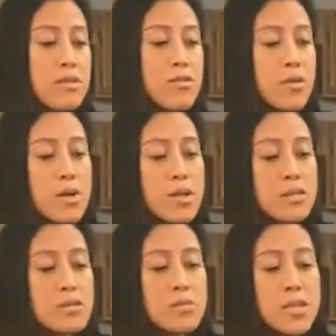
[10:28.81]
If you
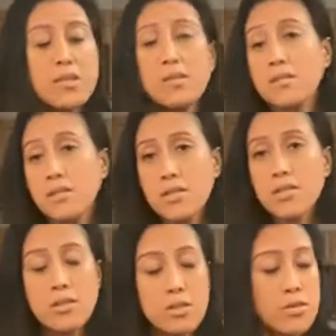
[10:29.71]
wanted to make this
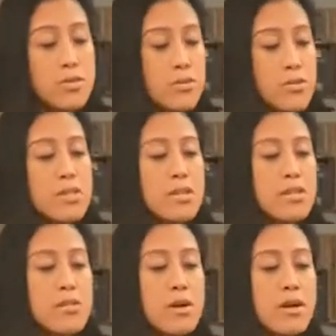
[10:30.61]
dish gluten-free, so I
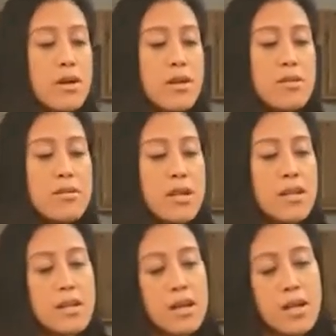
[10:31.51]
know I hear that
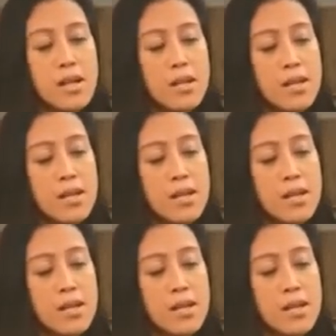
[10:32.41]
a lot.